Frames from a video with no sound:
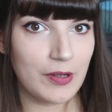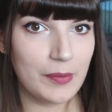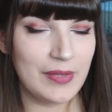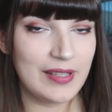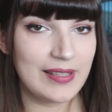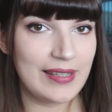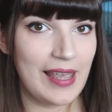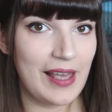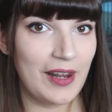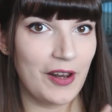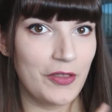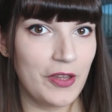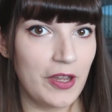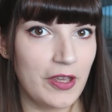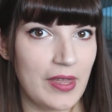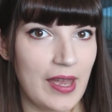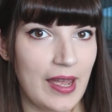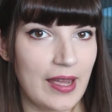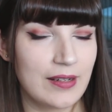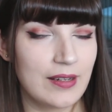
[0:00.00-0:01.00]
grimace scale, on the
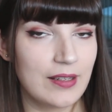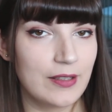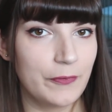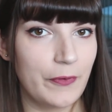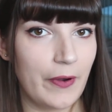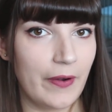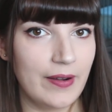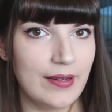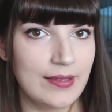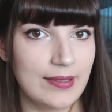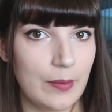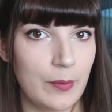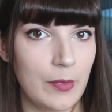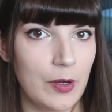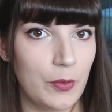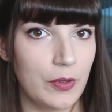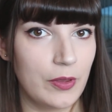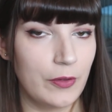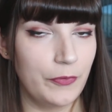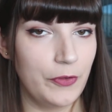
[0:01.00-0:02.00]
other hand, is very
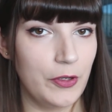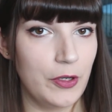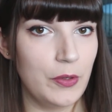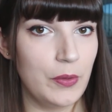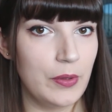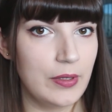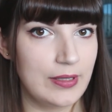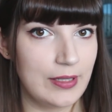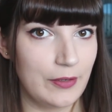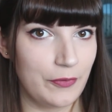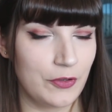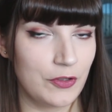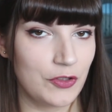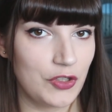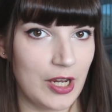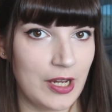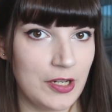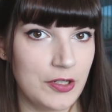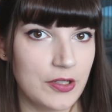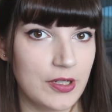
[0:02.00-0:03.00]
similar with a few different
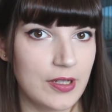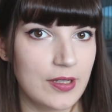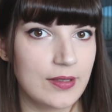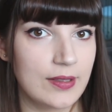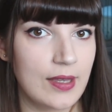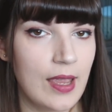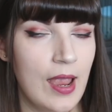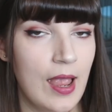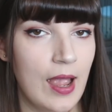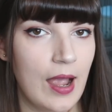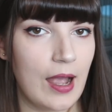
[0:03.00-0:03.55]
changes,